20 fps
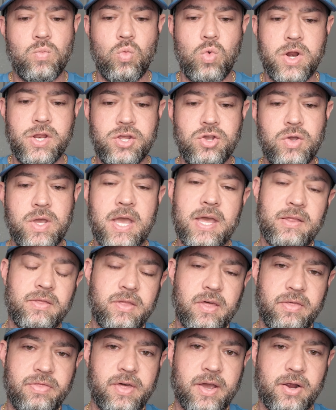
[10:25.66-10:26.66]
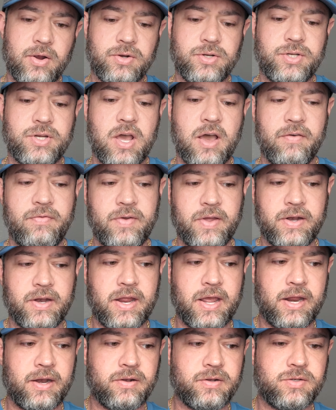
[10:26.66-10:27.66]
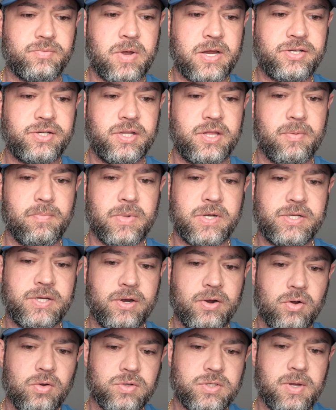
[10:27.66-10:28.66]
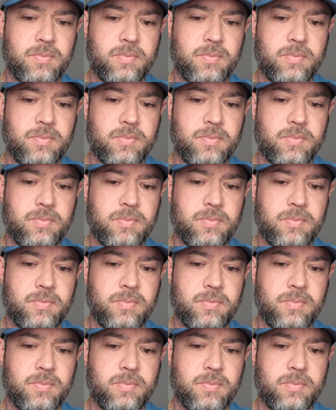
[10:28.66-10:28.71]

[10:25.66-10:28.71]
when you get the thicker stuff, and especially the material,